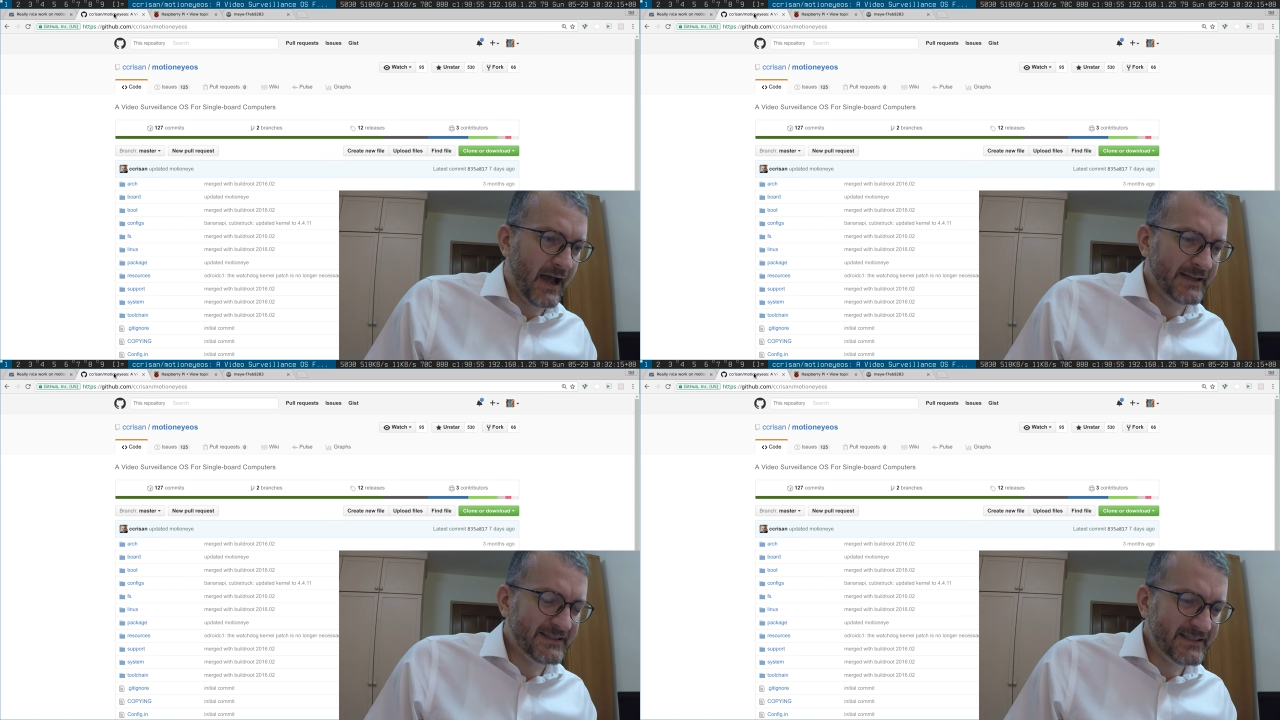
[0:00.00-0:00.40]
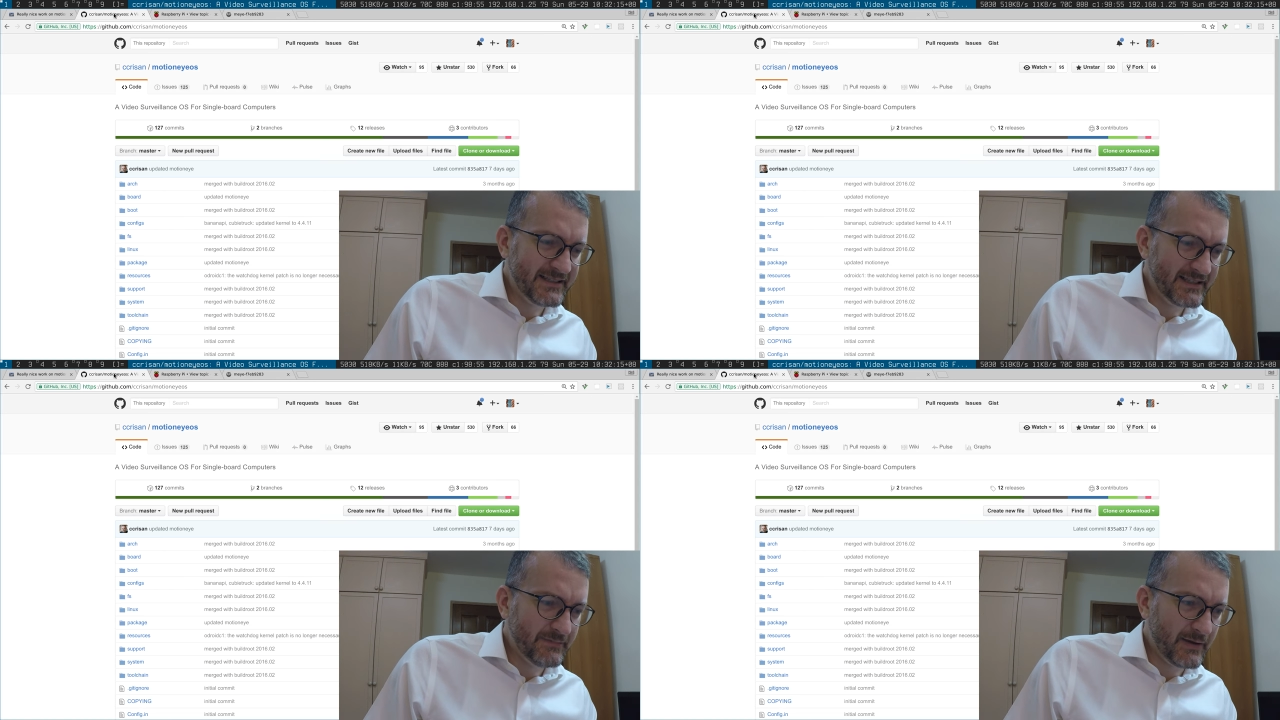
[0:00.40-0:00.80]
did
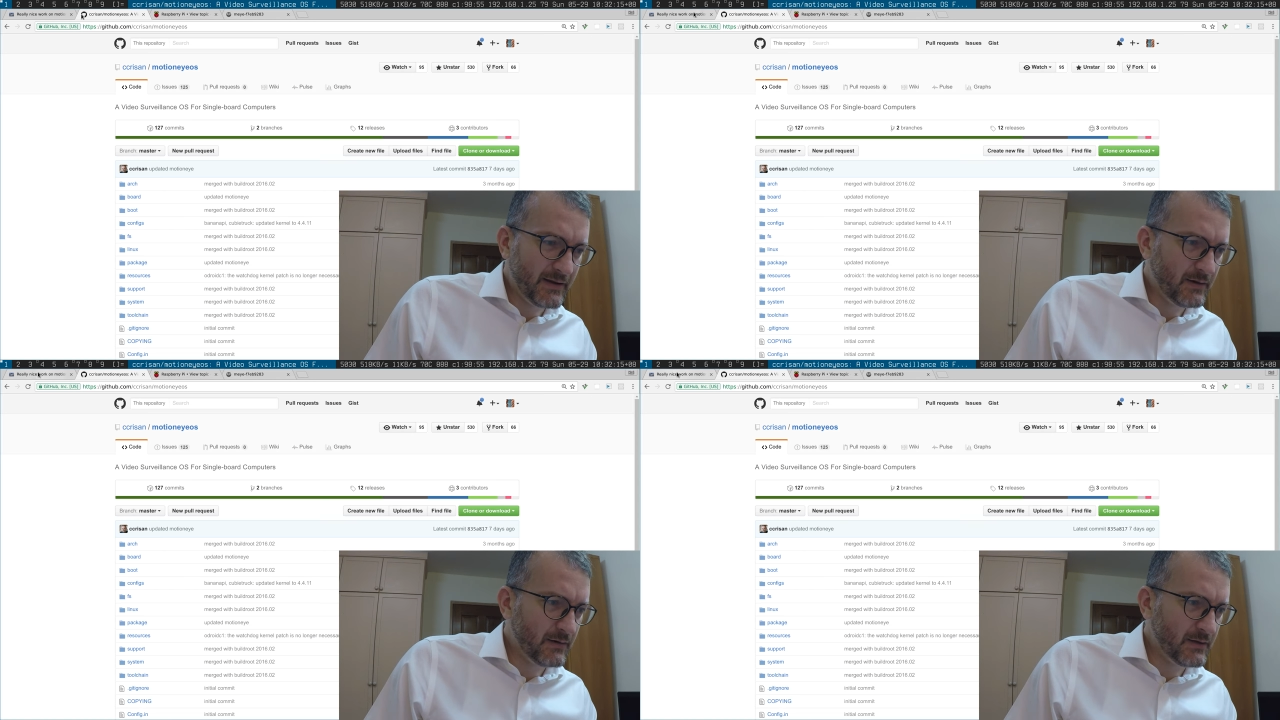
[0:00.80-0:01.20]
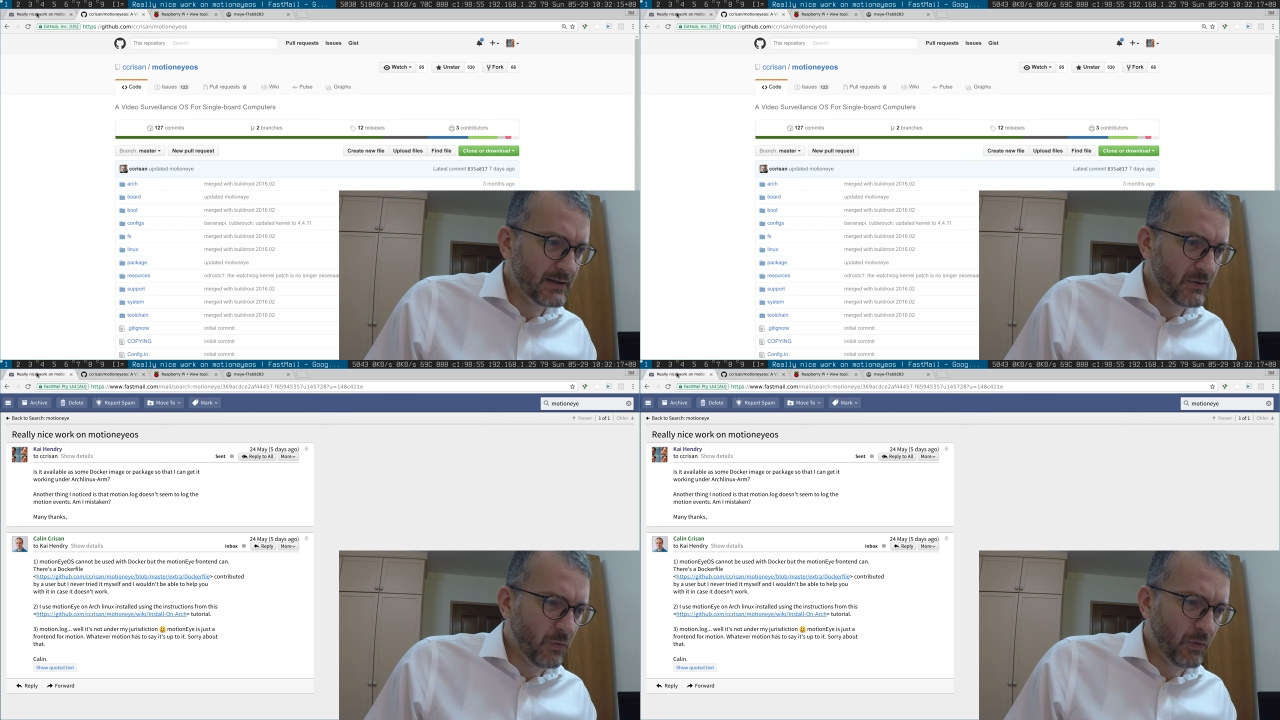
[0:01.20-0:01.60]
email
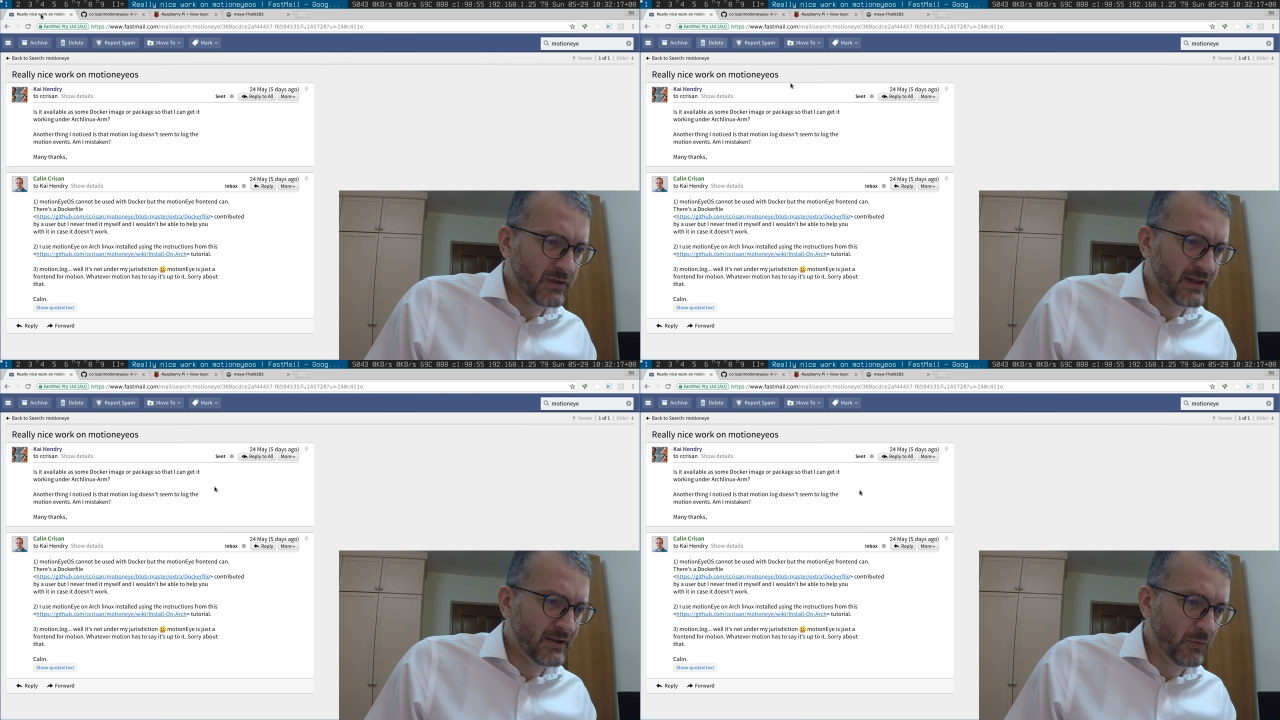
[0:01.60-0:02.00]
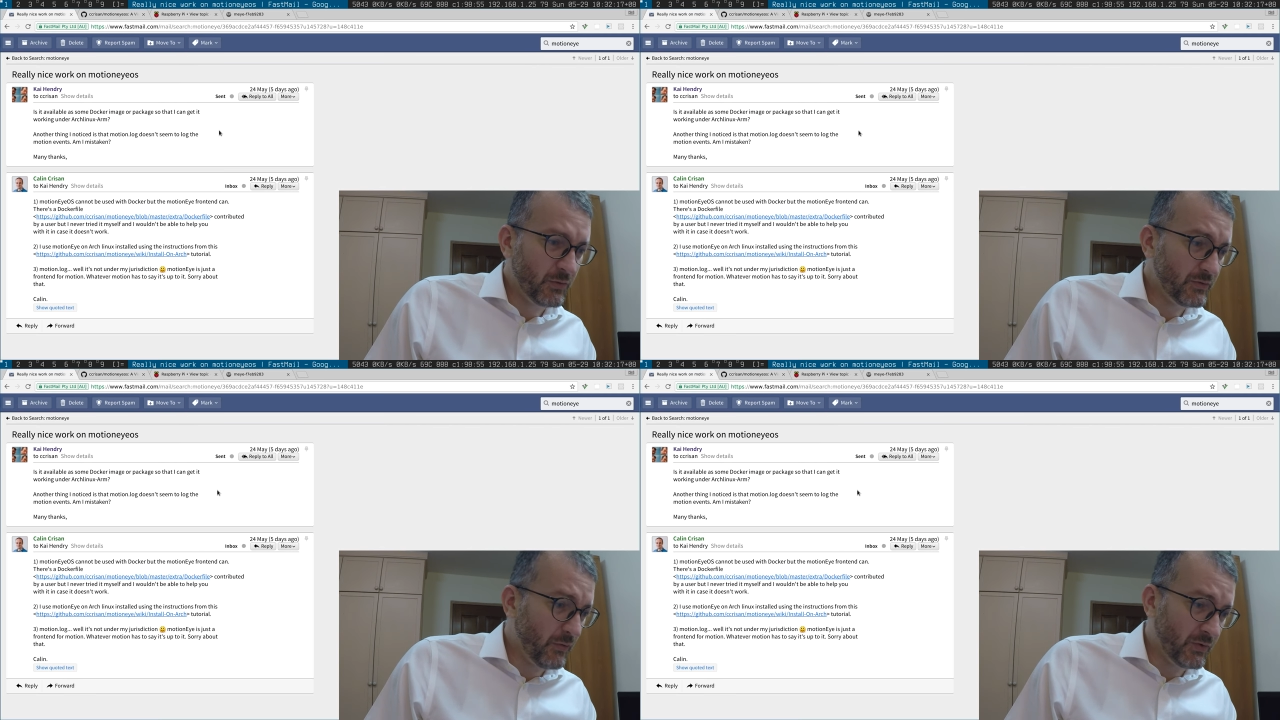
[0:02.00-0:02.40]
the author
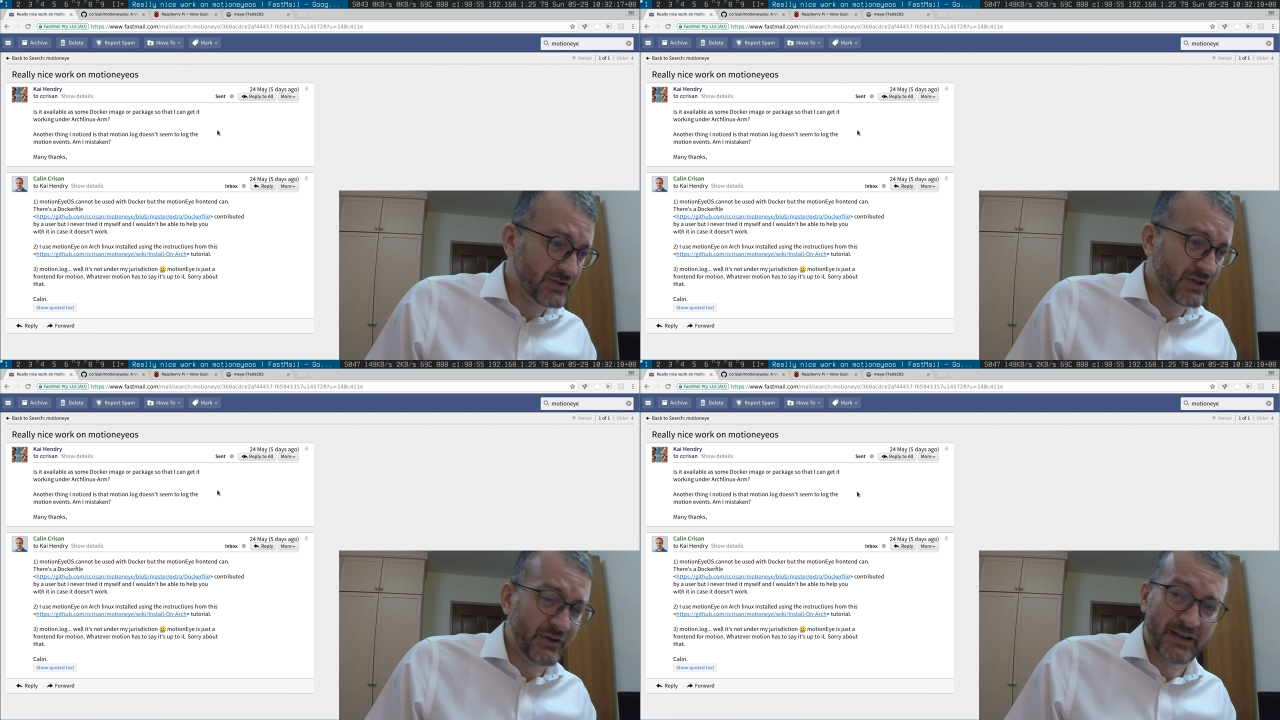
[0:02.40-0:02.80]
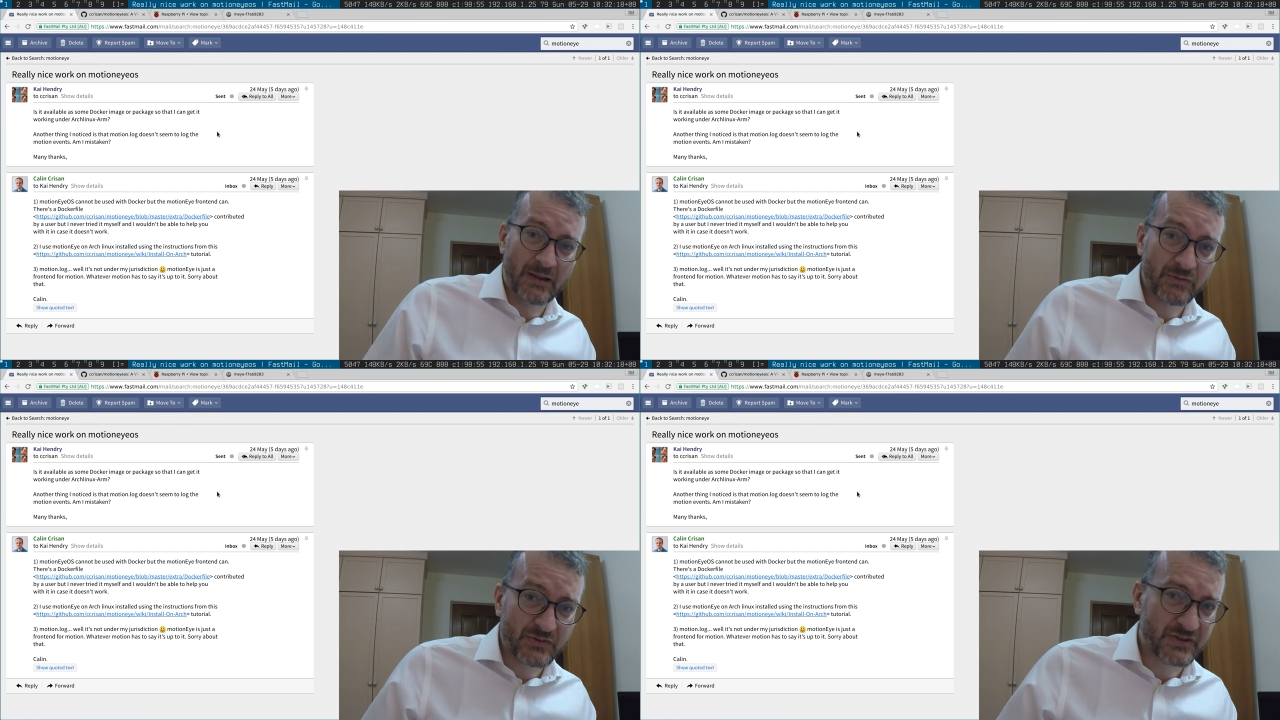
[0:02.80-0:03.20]
also, and he
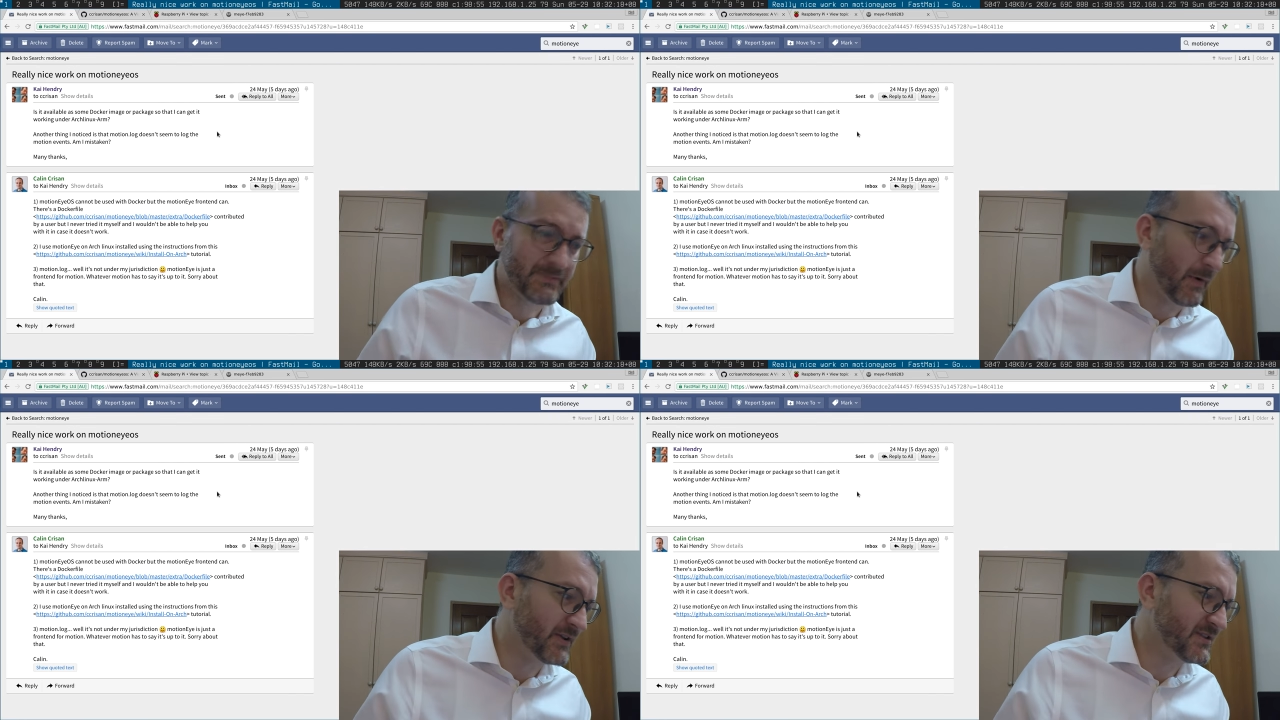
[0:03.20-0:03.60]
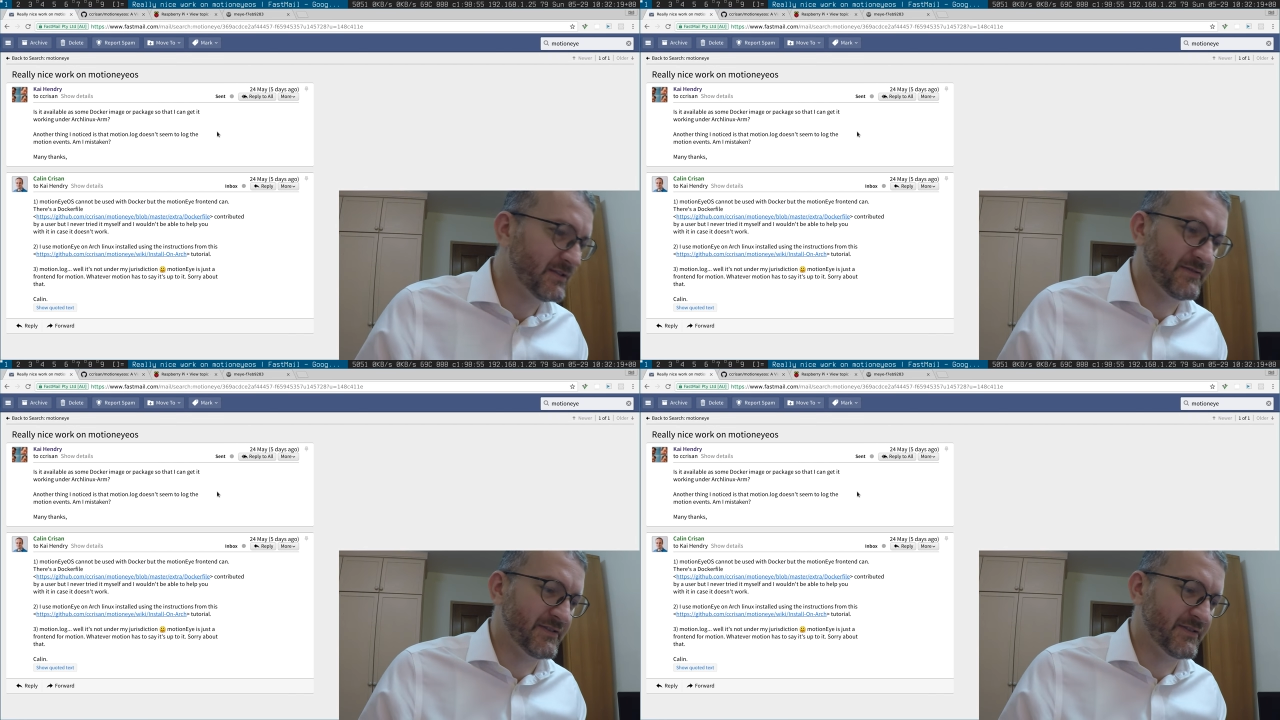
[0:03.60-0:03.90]
was responsive,